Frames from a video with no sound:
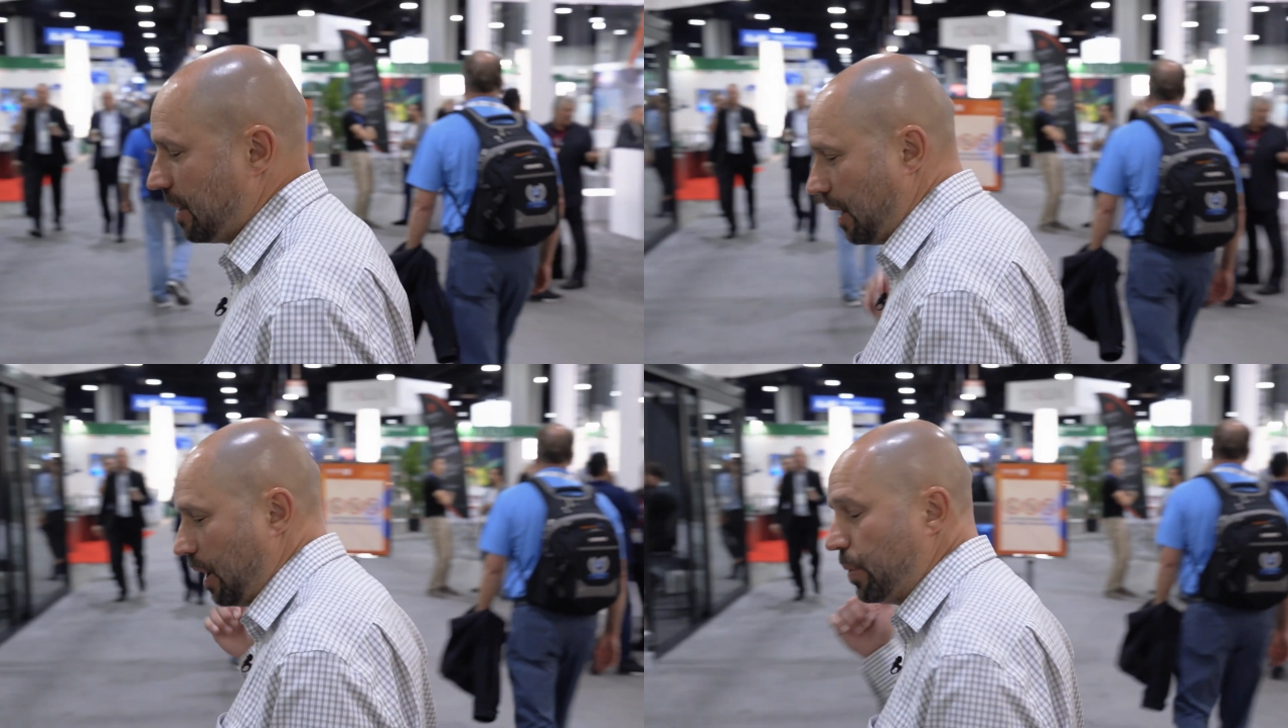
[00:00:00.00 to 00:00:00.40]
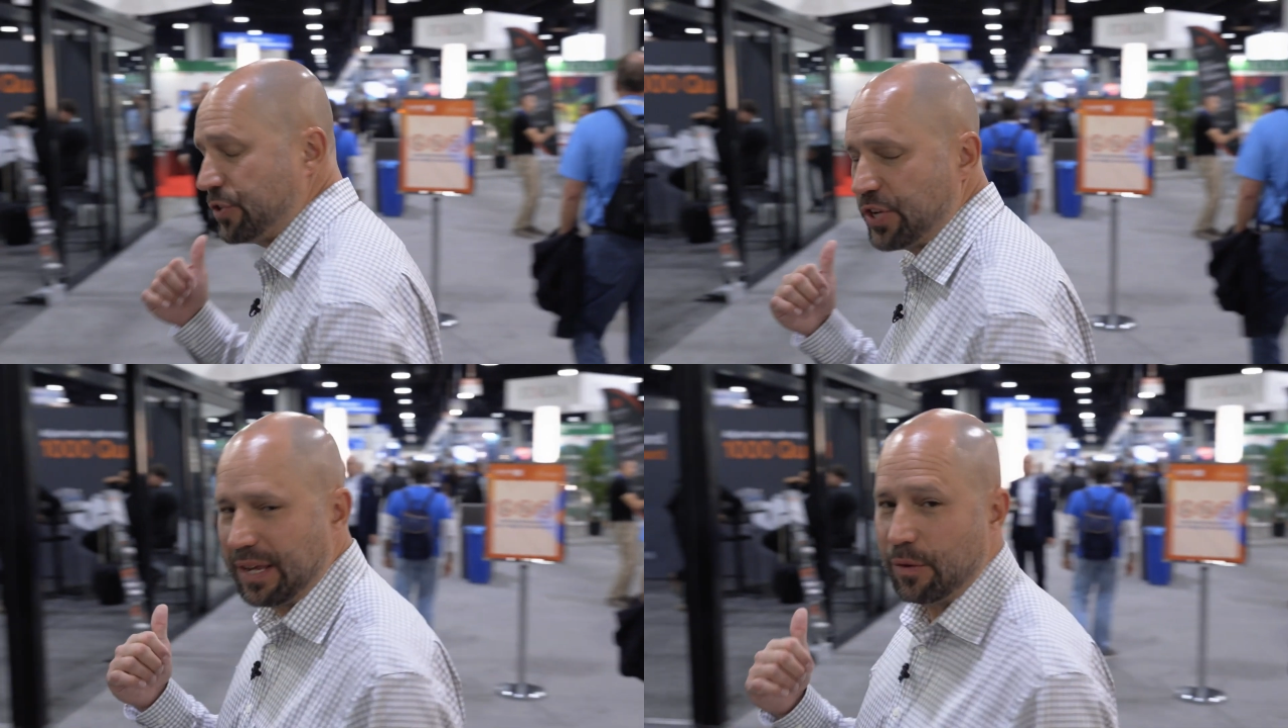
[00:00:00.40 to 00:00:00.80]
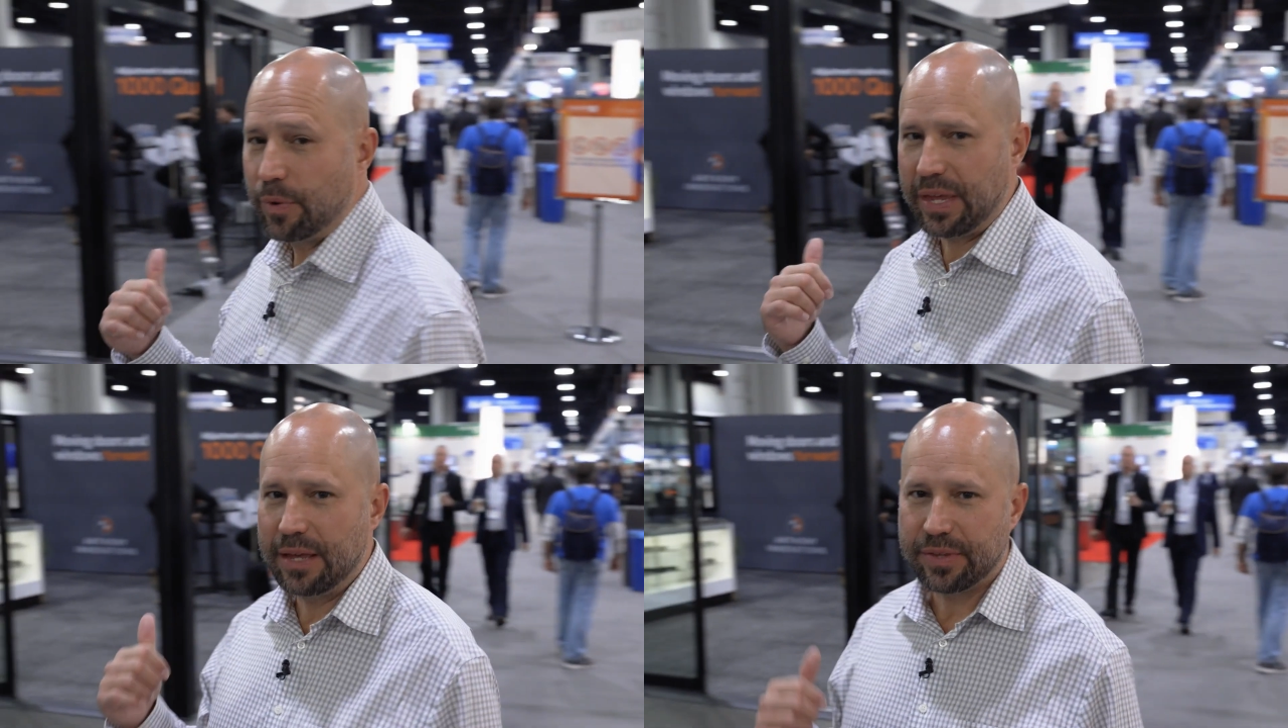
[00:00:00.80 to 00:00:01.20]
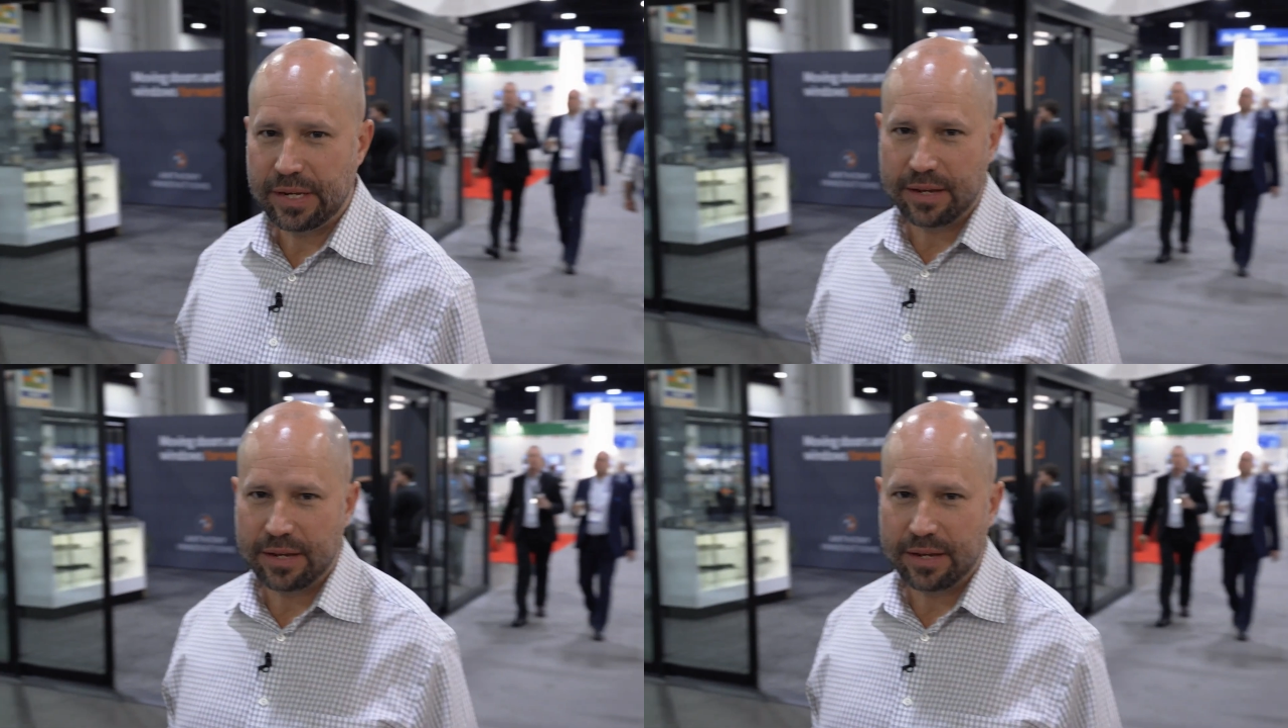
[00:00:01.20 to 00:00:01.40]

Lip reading: I want to check in with Anthony